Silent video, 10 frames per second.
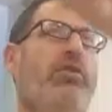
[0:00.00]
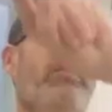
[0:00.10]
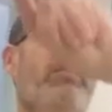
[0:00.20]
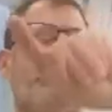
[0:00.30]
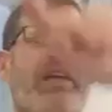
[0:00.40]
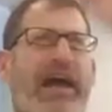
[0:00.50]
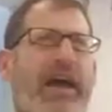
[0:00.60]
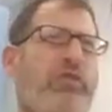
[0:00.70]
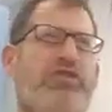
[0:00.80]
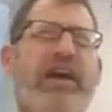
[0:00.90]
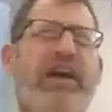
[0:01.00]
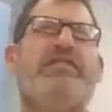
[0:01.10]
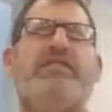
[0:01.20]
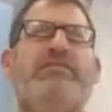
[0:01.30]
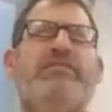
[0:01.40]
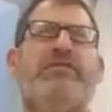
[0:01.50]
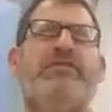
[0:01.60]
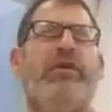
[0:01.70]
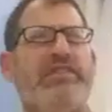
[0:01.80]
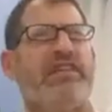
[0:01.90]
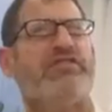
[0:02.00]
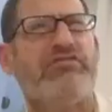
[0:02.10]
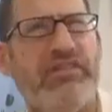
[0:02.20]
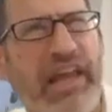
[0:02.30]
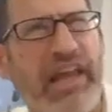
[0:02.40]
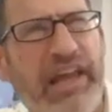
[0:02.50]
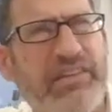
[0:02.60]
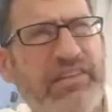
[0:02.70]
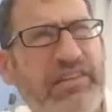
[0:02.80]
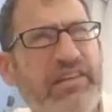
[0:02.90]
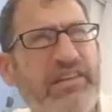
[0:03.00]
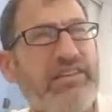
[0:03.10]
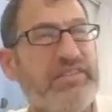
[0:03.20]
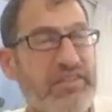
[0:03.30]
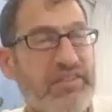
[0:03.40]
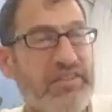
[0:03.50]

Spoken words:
direct us, all of us, to our Shvatim, to our ancestral land.